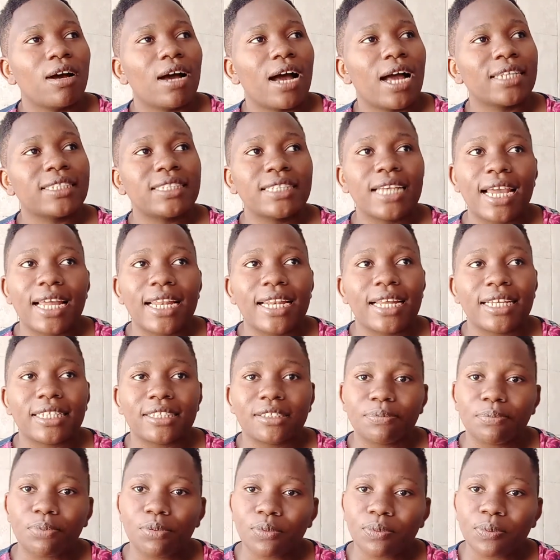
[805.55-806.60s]
a child has
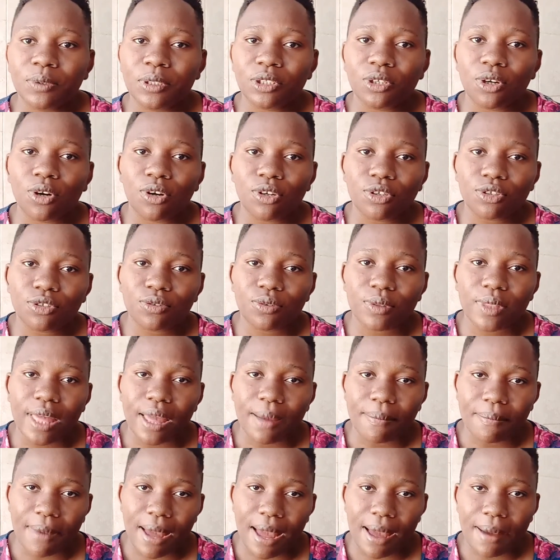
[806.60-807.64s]
pooped close to their
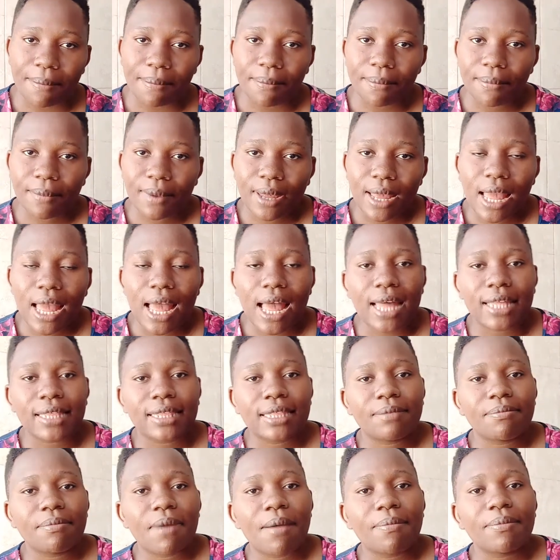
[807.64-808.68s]
mom and the
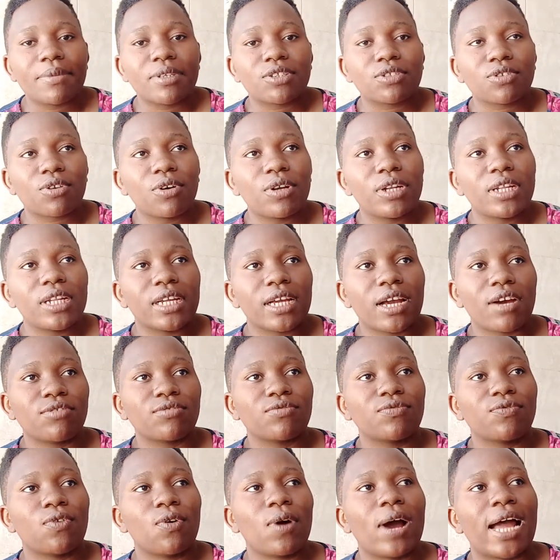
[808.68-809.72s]
mom is calling out
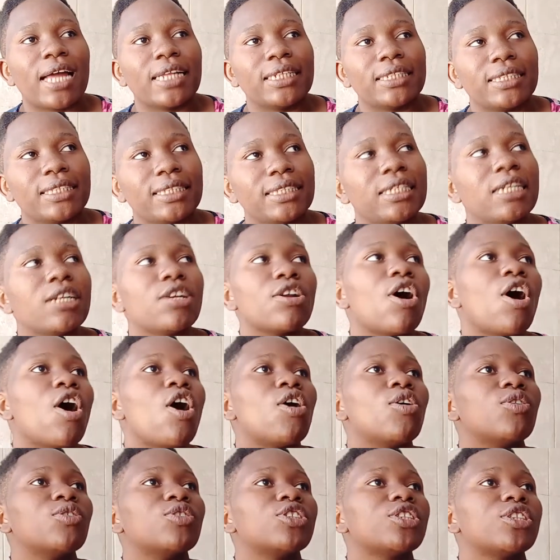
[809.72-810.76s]
for auntie
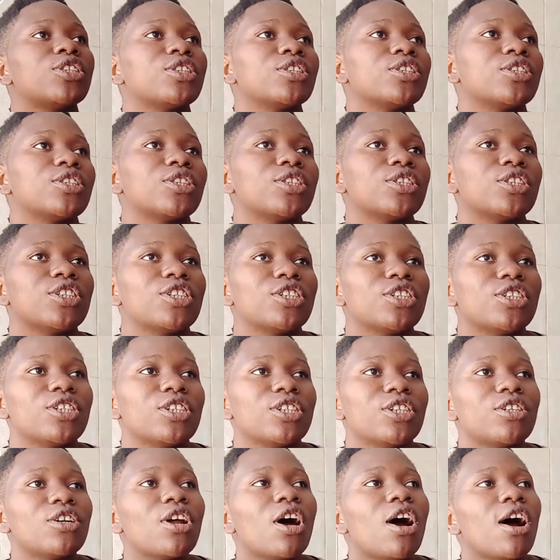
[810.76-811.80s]
Rose.
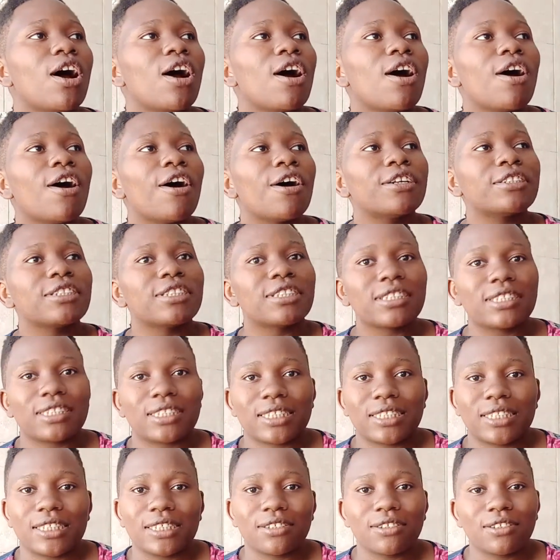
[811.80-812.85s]

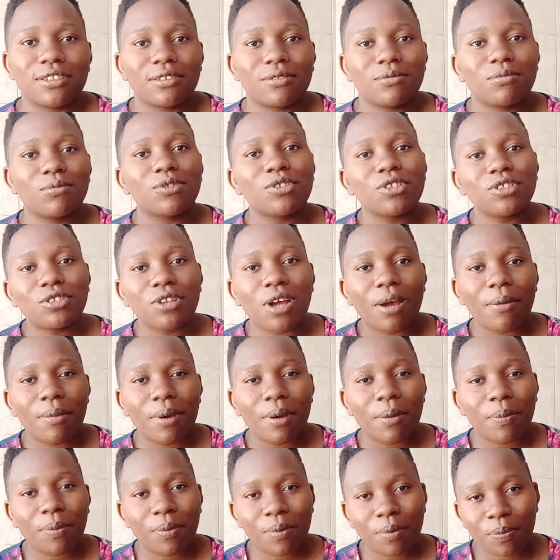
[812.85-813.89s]
Rose, mtoto
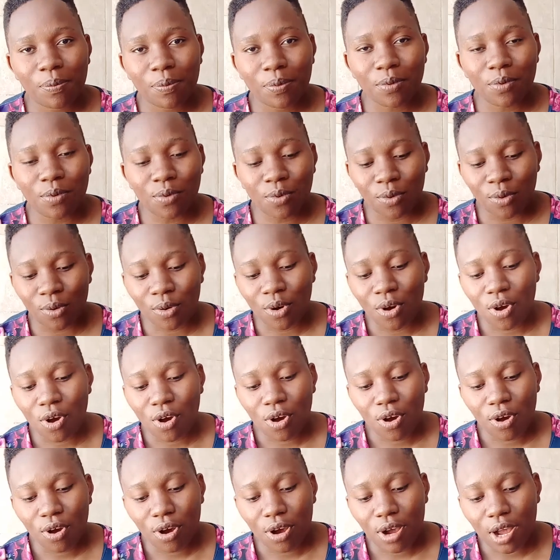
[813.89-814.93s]
amepupuu.
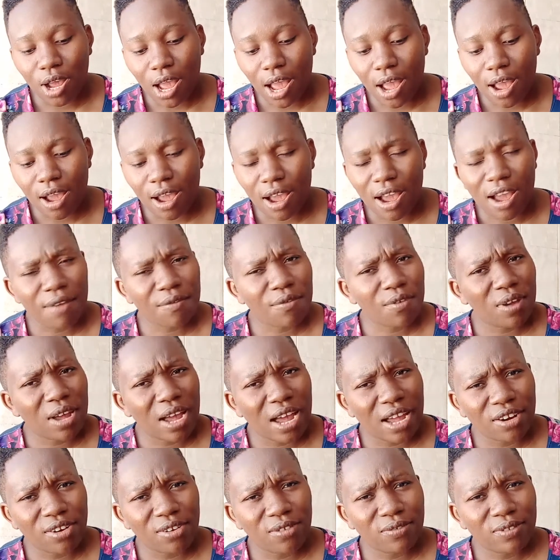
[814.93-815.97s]
Have you
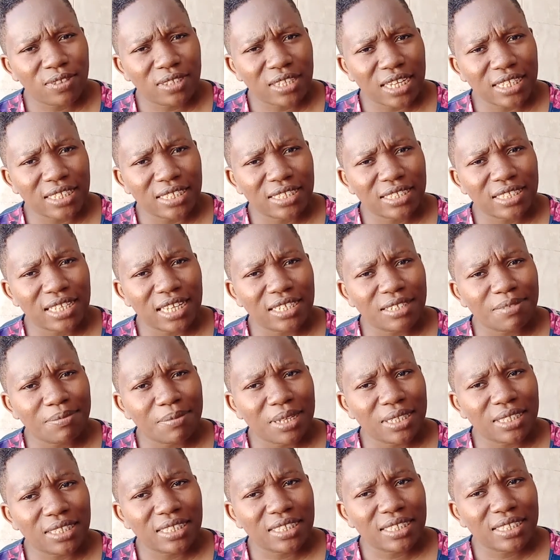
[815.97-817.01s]
heard of such
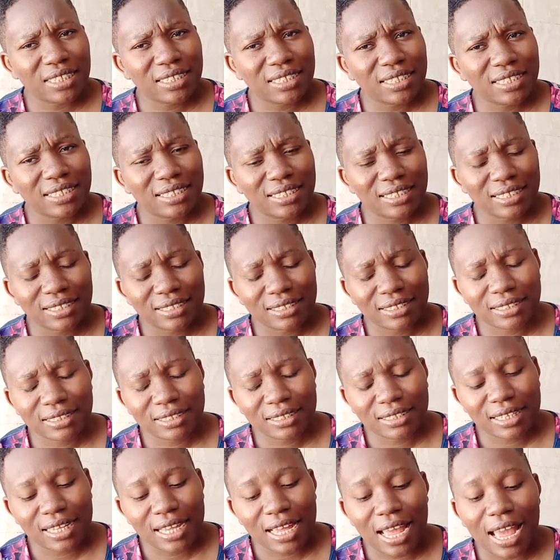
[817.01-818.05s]
statements?
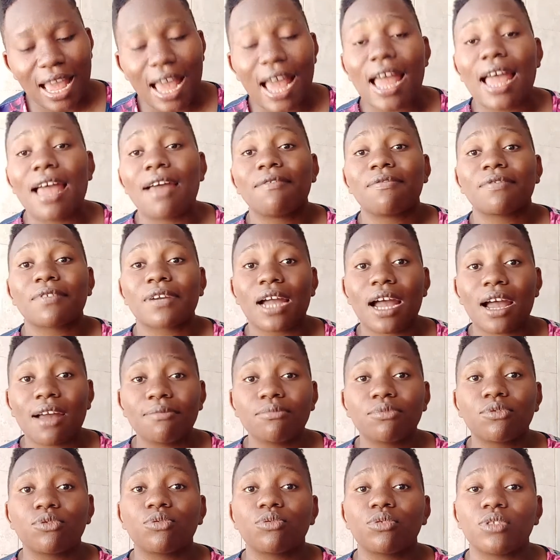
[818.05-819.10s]
I have come
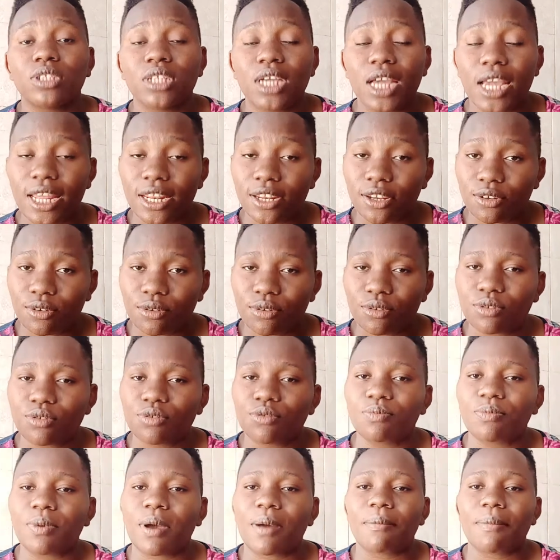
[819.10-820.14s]
to tell you,
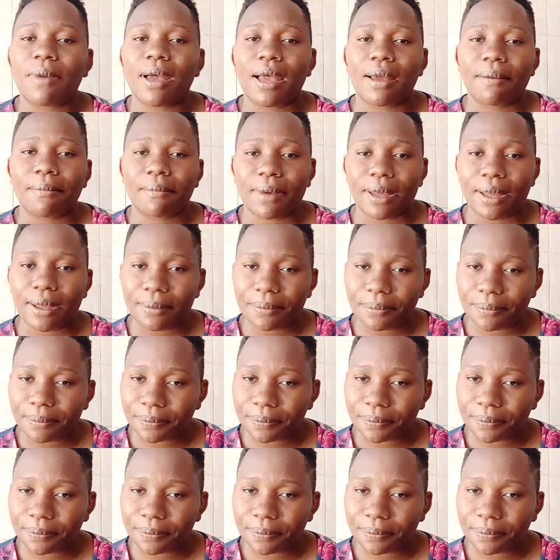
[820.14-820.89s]
Supermama.